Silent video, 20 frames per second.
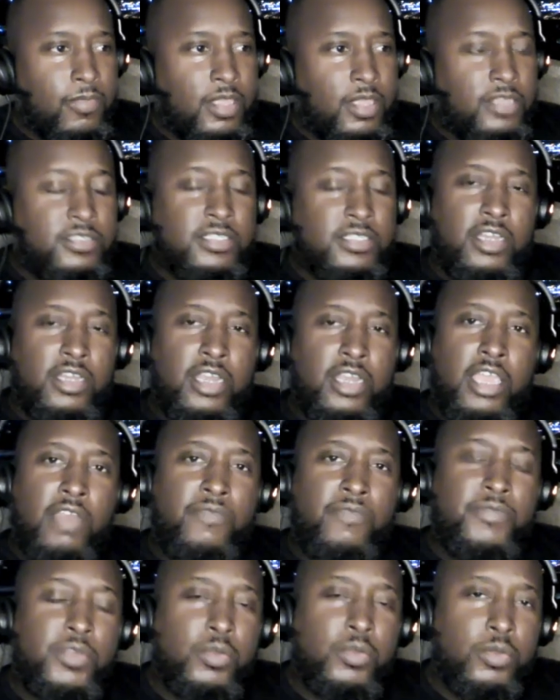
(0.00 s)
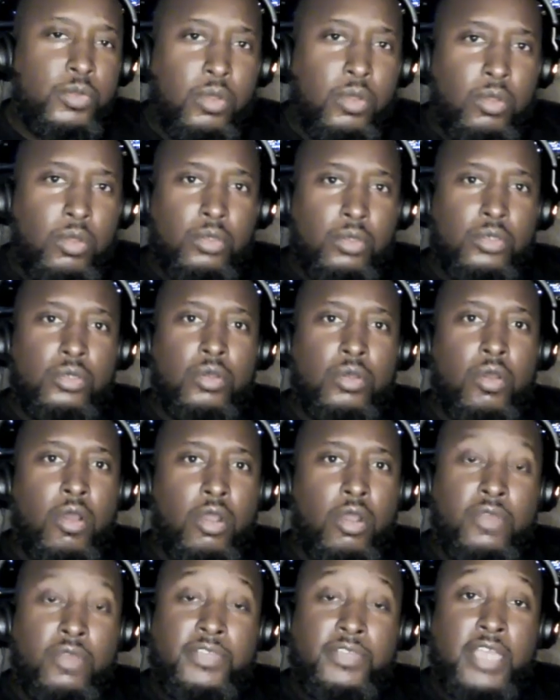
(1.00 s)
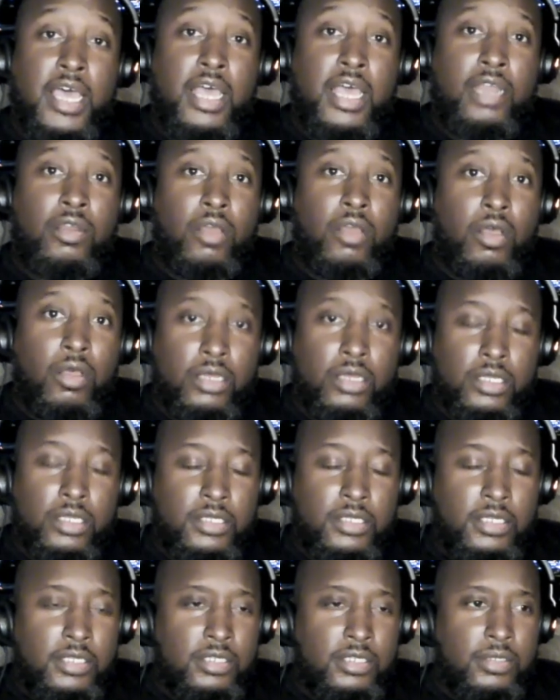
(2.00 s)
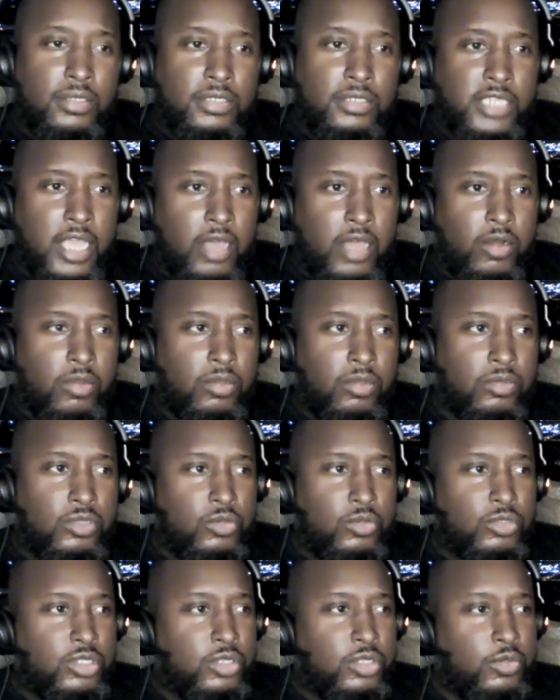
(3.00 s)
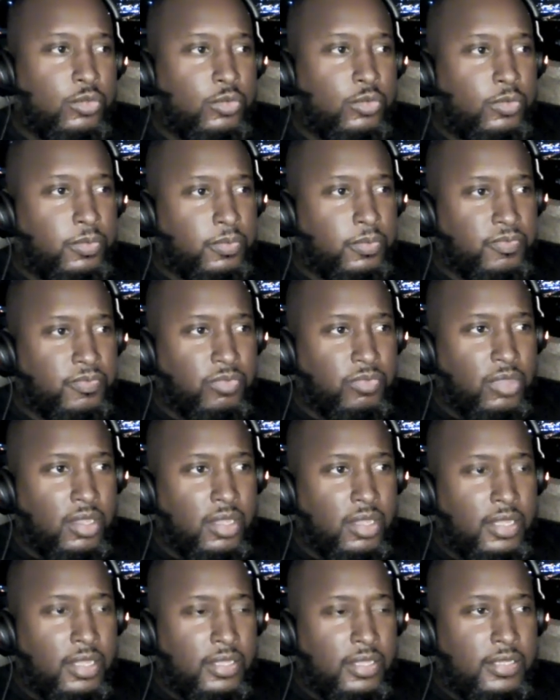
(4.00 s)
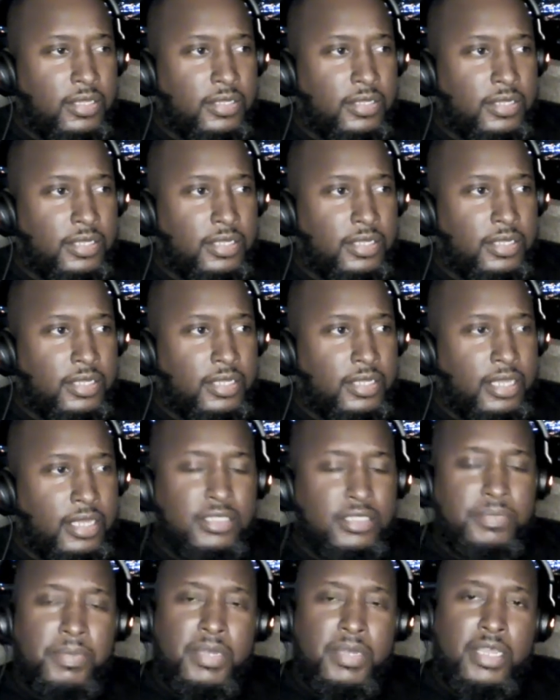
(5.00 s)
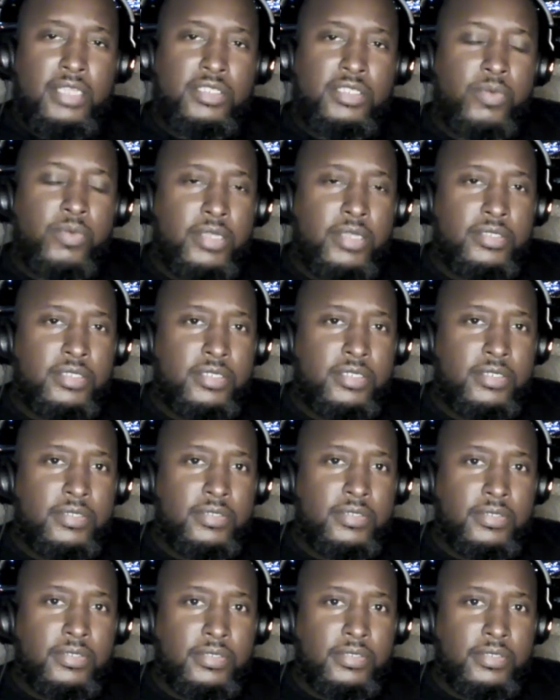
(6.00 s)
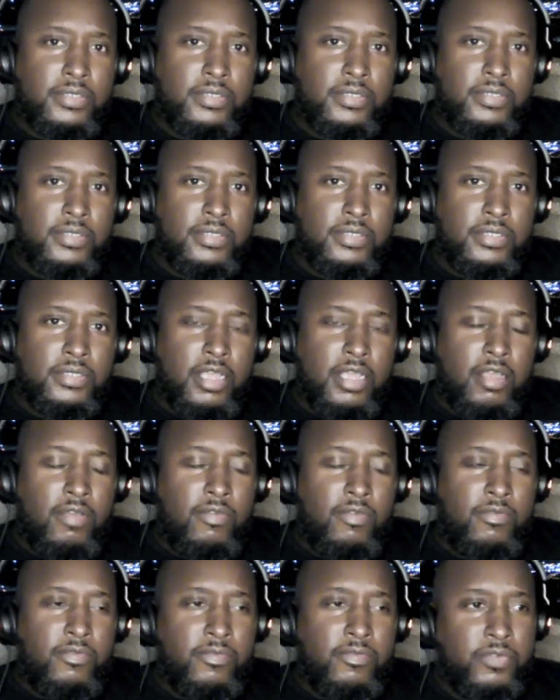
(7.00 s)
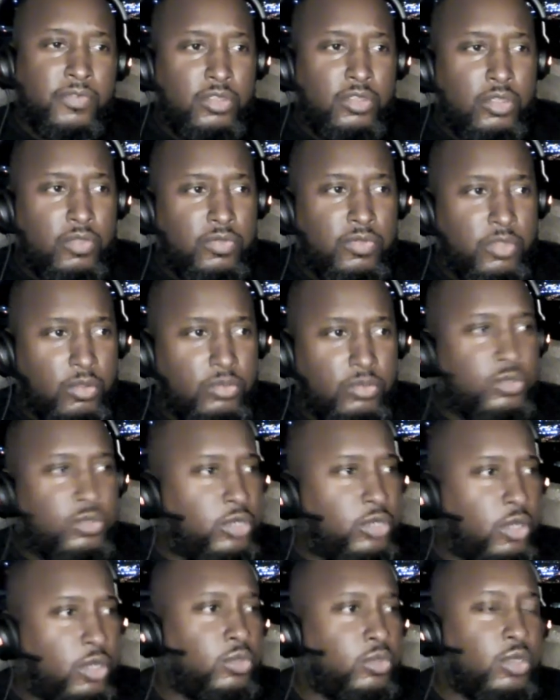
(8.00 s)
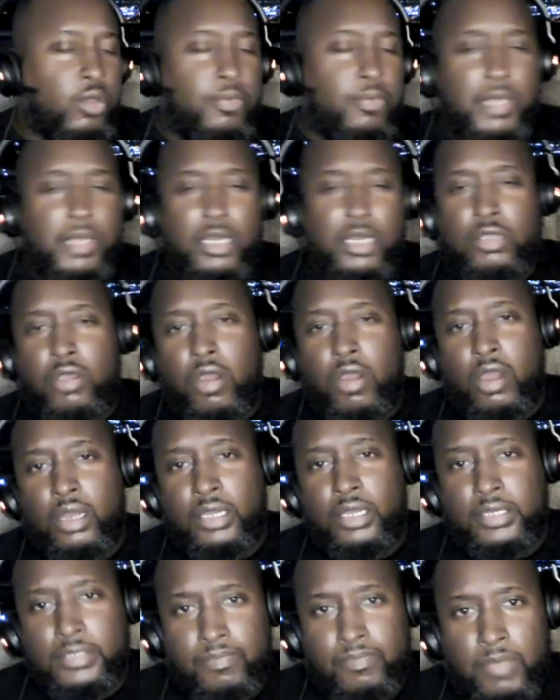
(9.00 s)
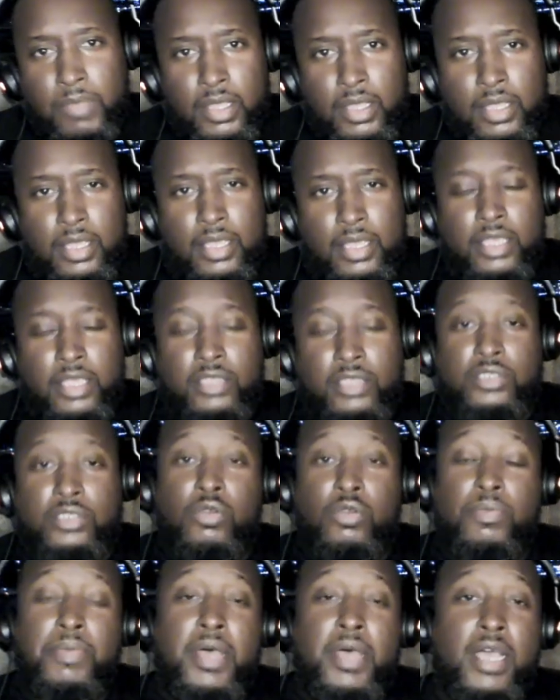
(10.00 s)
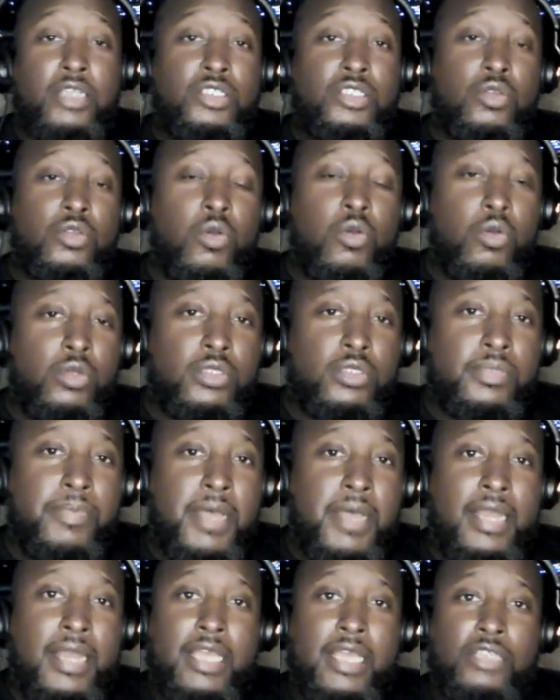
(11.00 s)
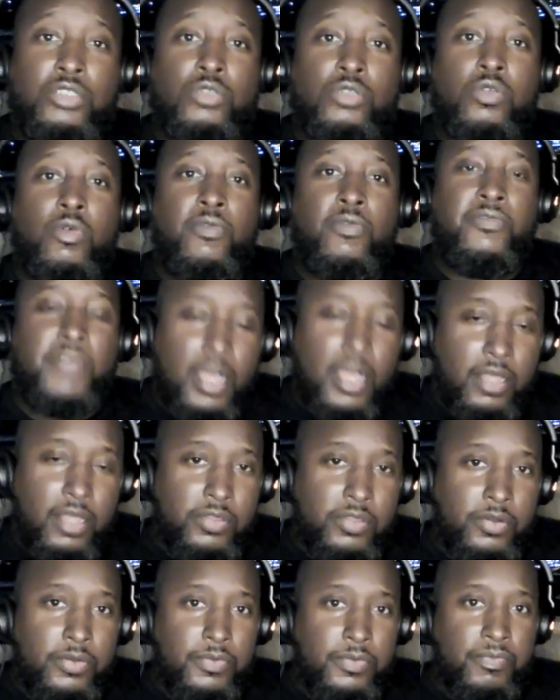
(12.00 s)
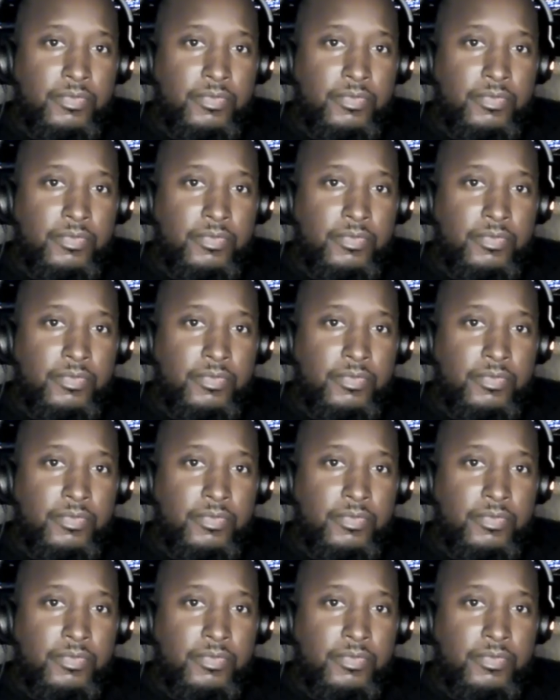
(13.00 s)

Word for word: he's done an interview on Art of Dialogue channel on YouTube. And it's been interesting. Now, for you, those who don't know, Billy Garland is Tupac Shakur's biological father.